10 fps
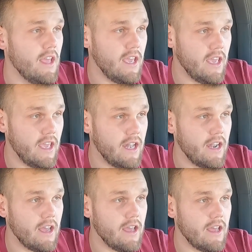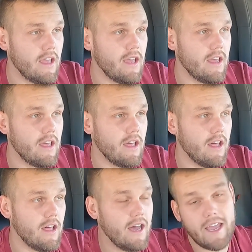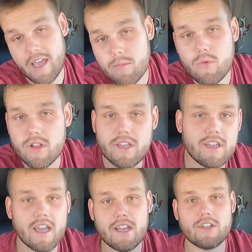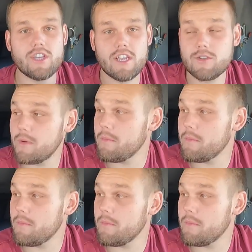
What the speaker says: and I am willing to kind of change my